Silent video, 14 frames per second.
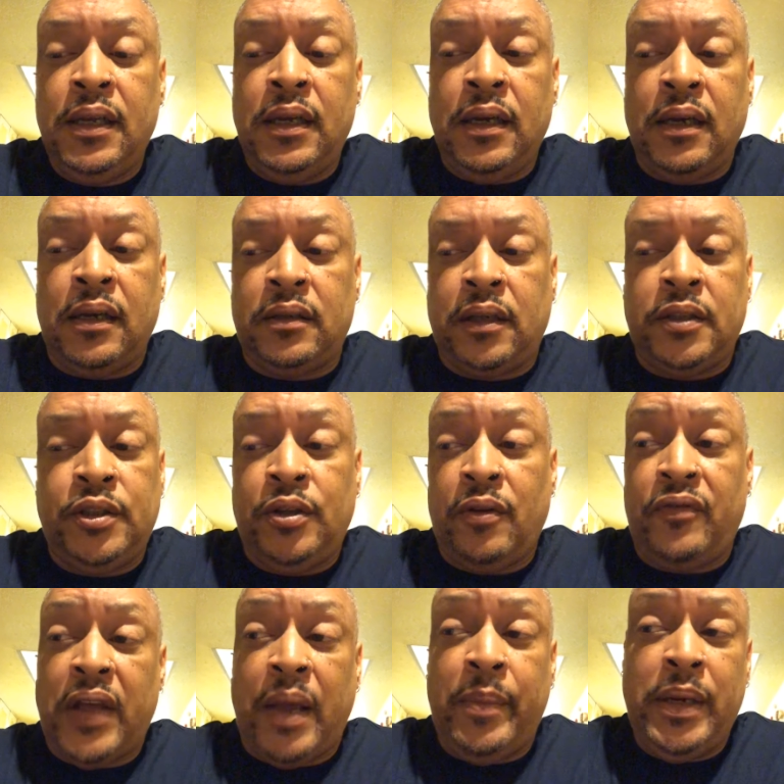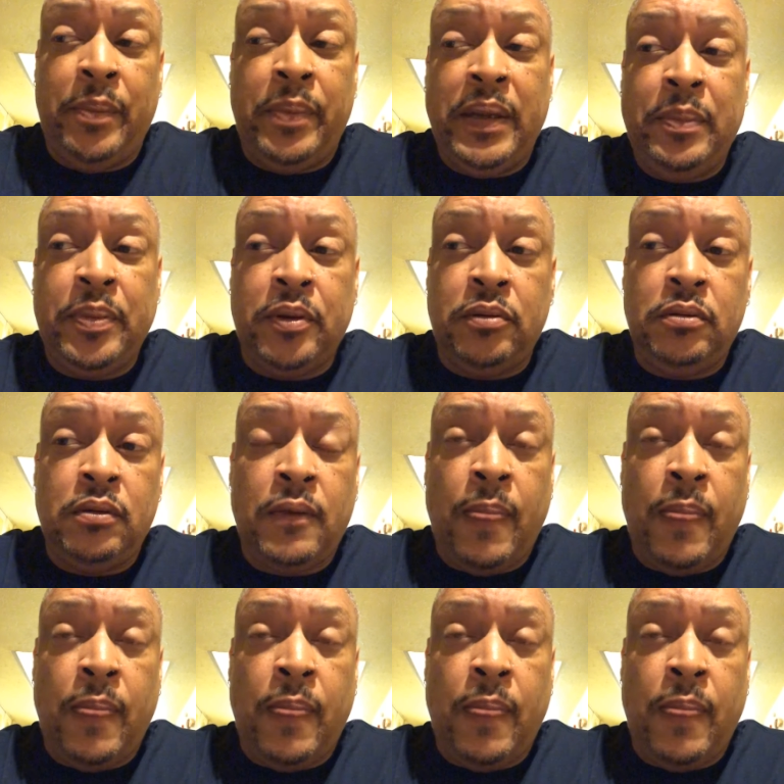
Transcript: Because uh, you don't find many people